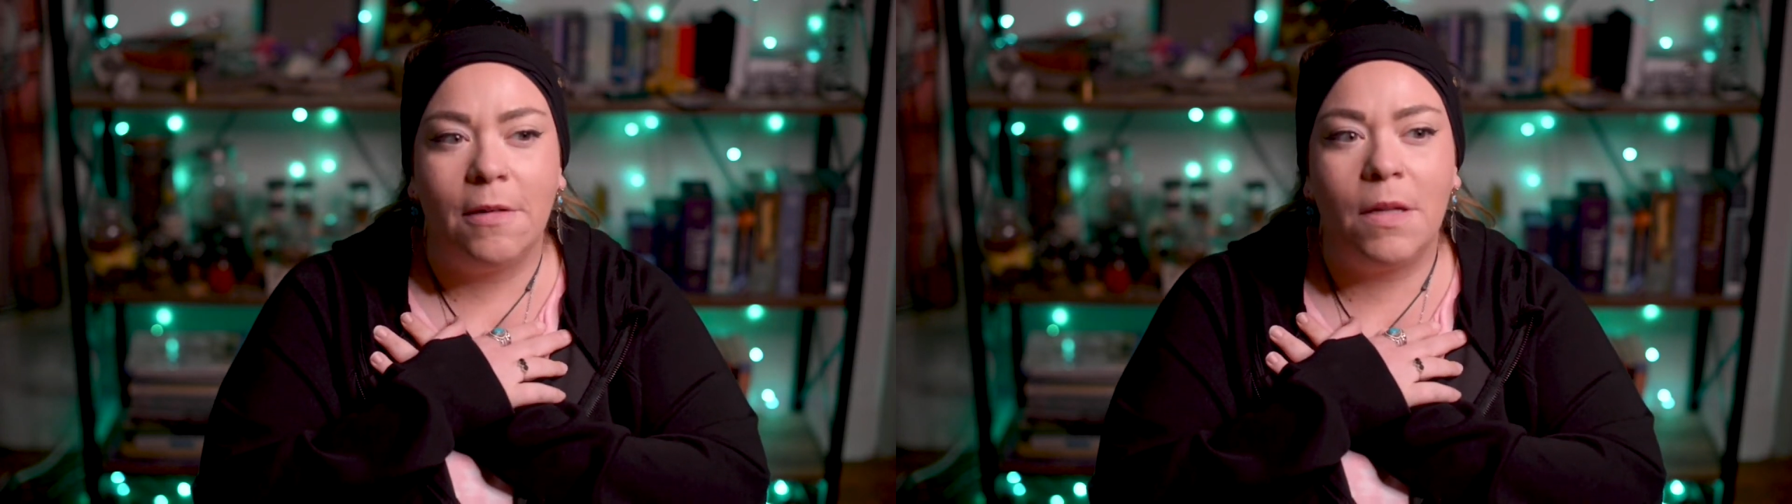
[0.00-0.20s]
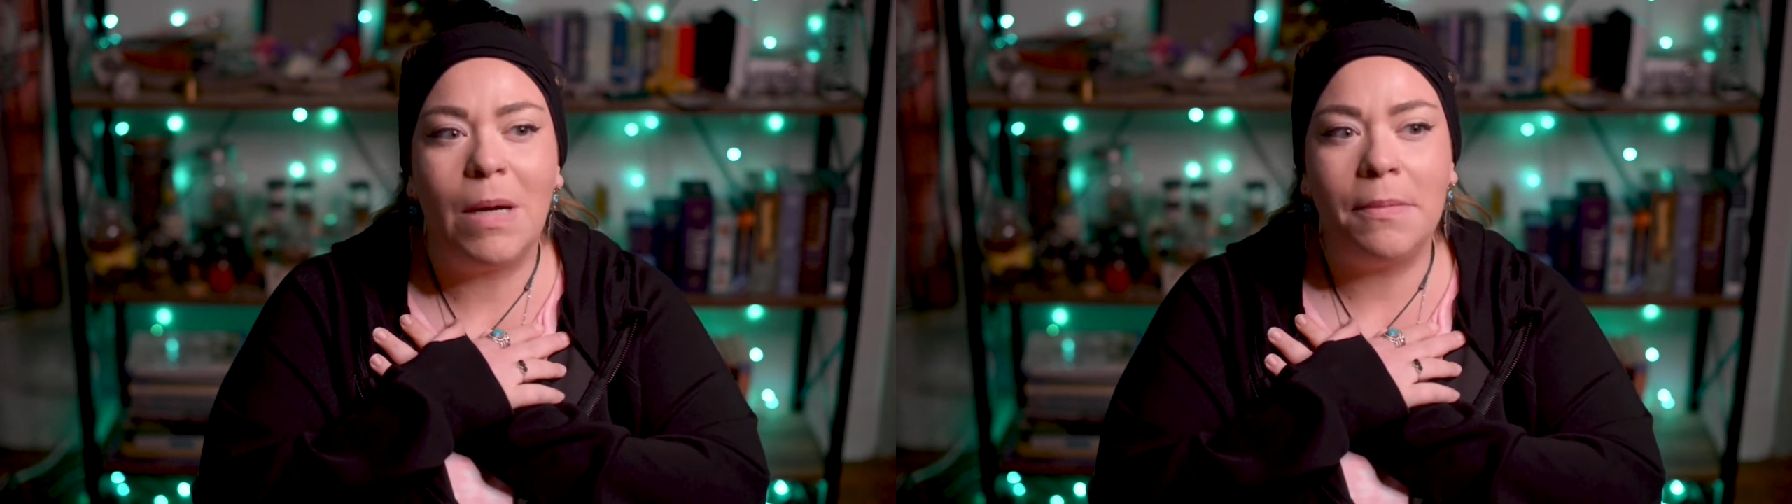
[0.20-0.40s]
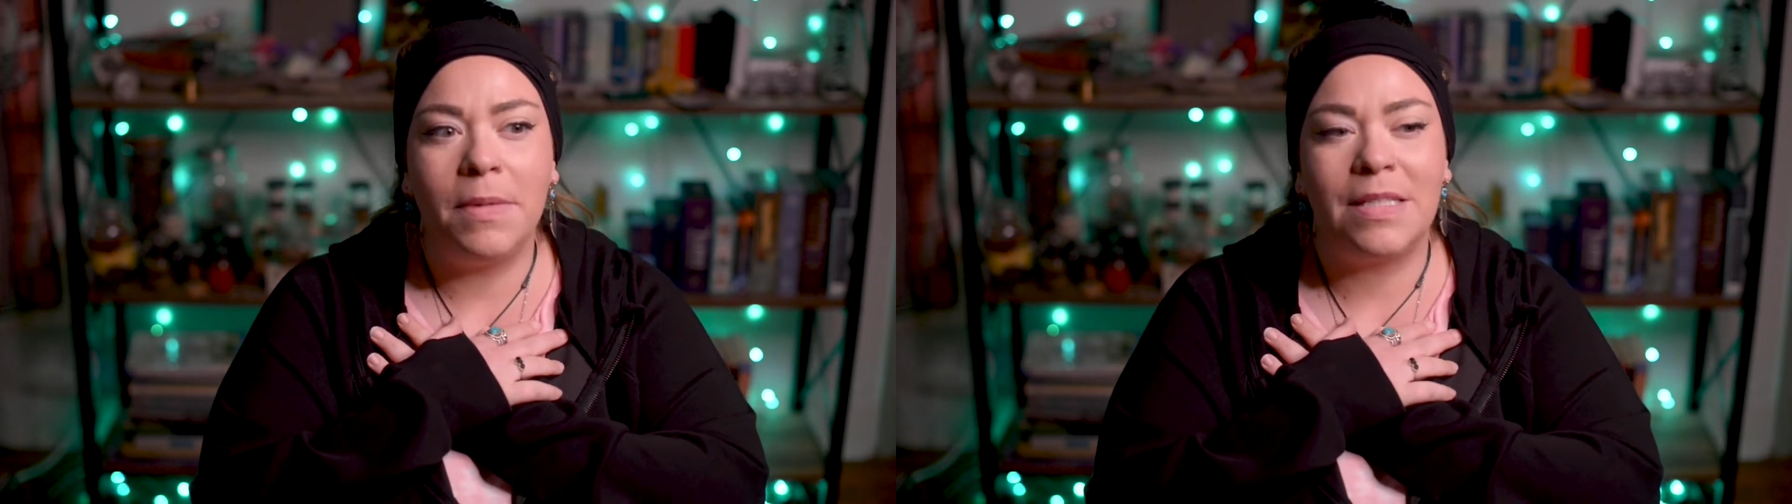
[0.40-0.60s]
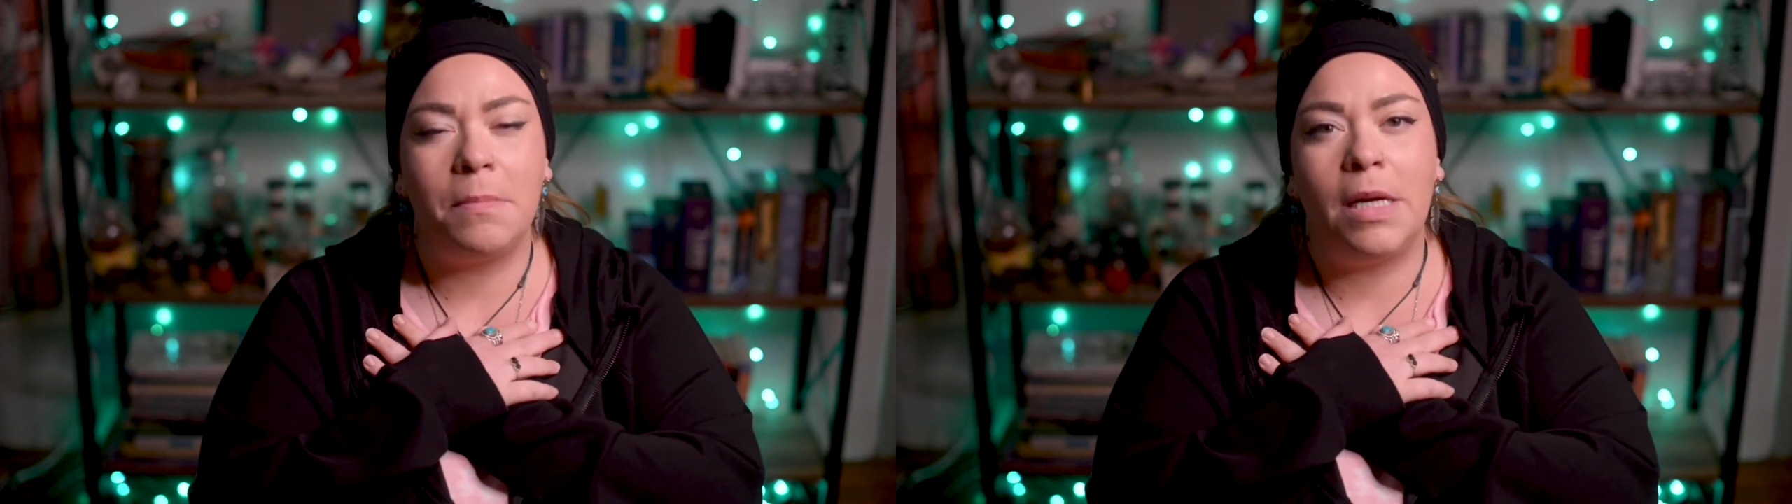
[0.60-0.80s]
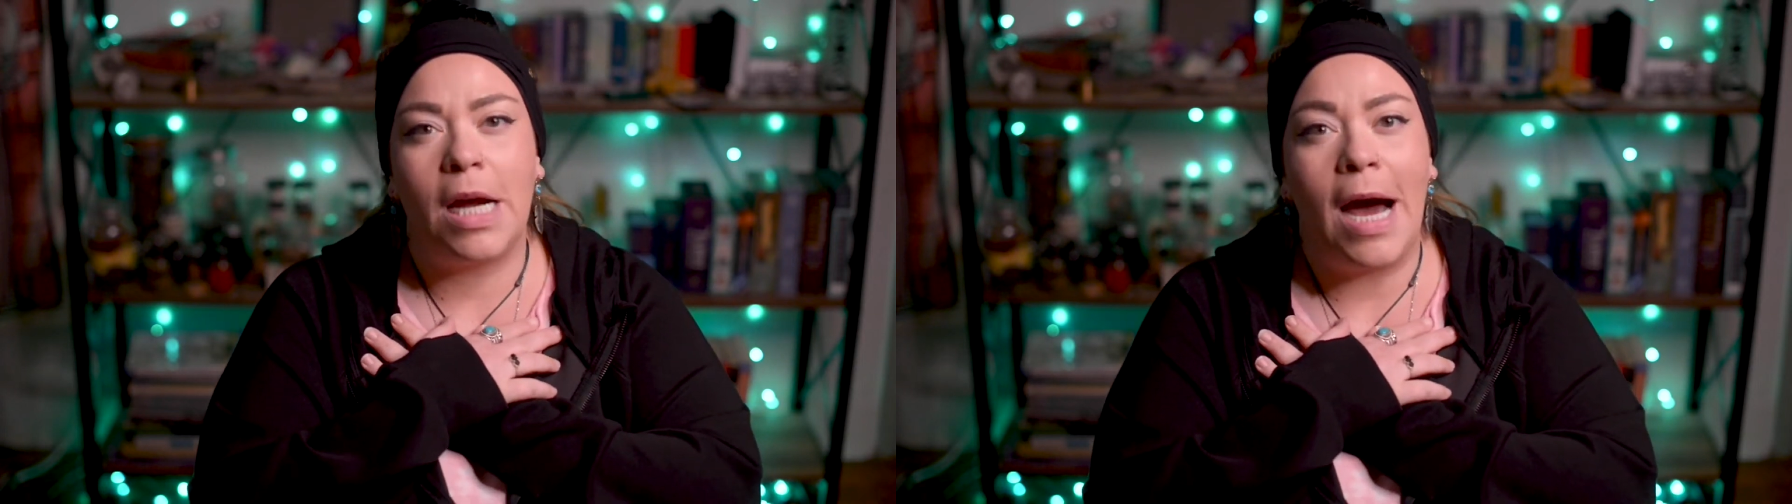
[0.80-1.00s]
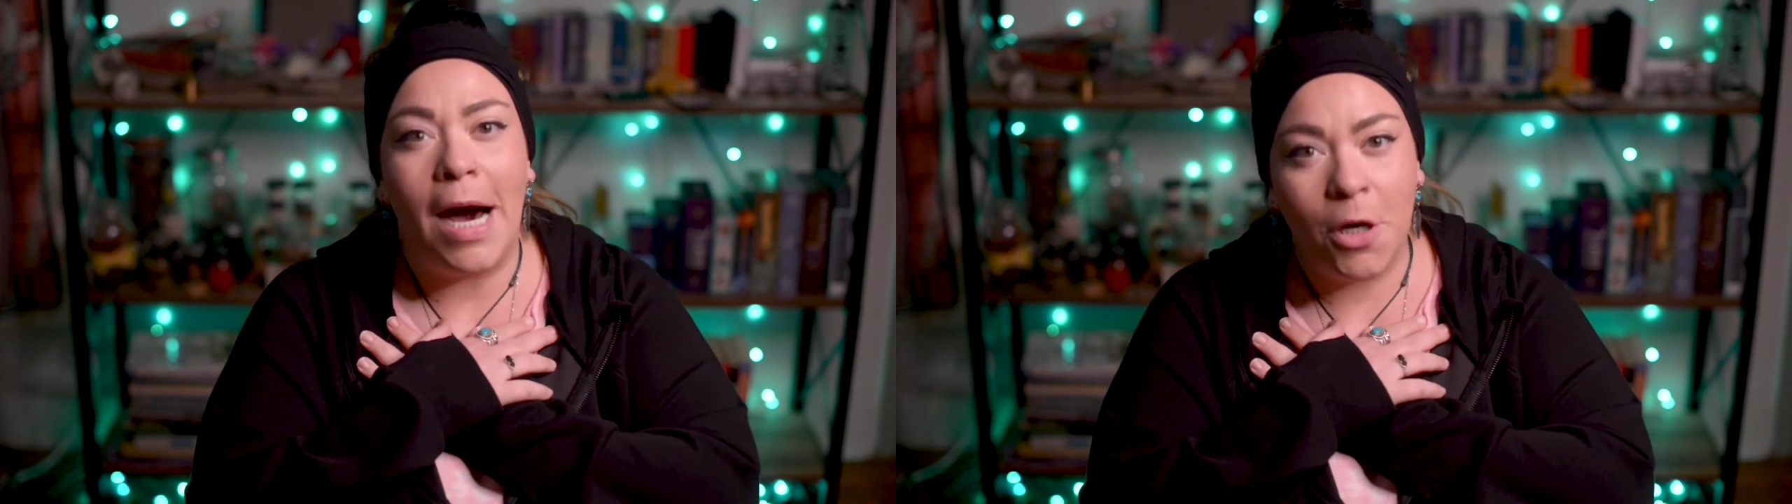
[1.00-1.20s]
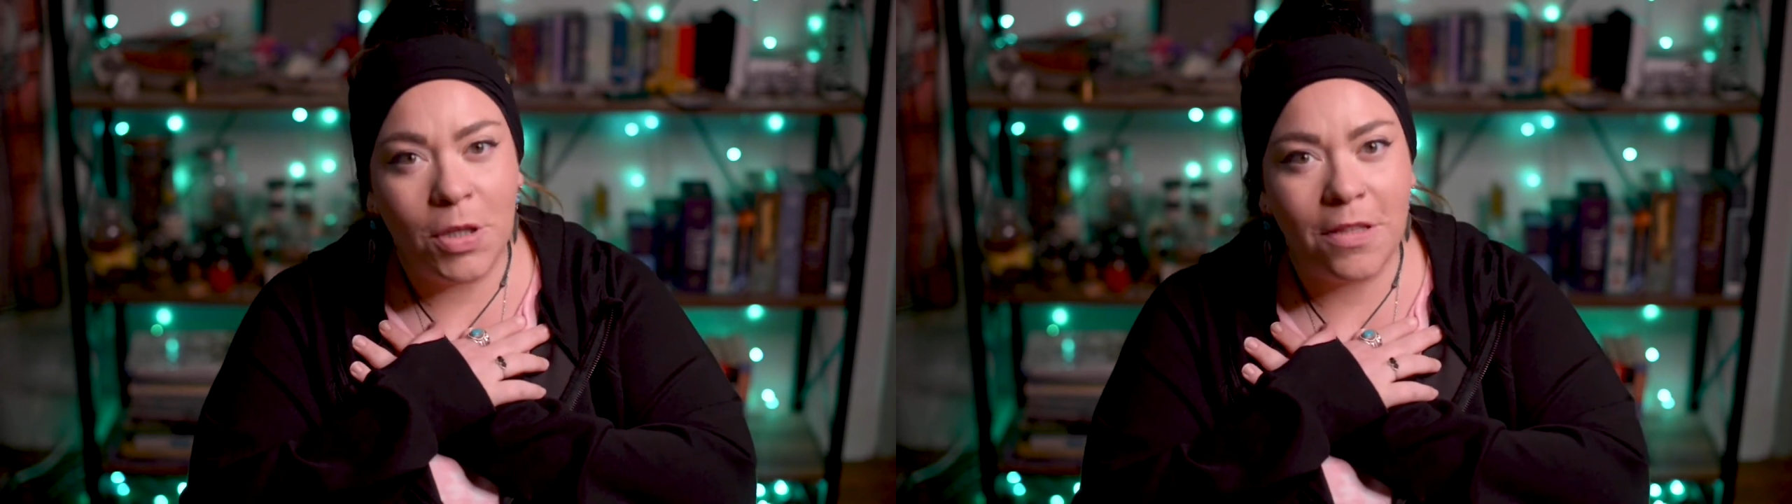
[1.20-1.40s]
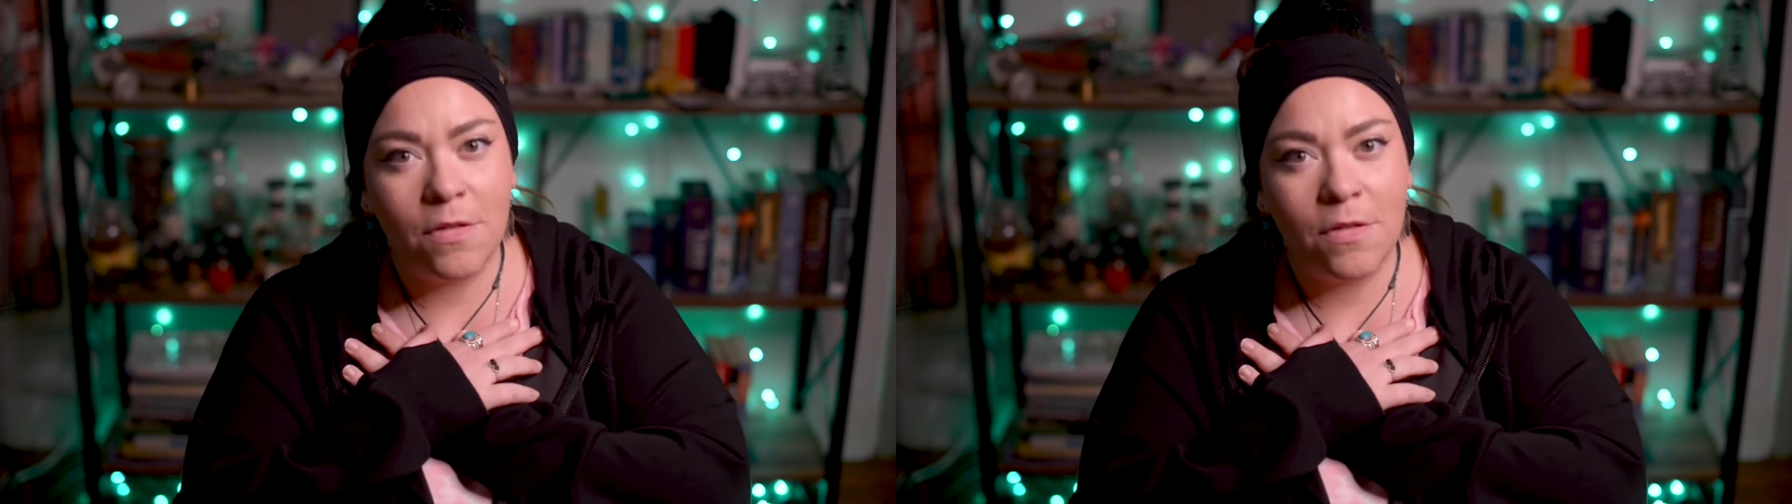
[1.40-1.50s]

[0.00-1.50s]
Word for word: the problem is i'm not honoring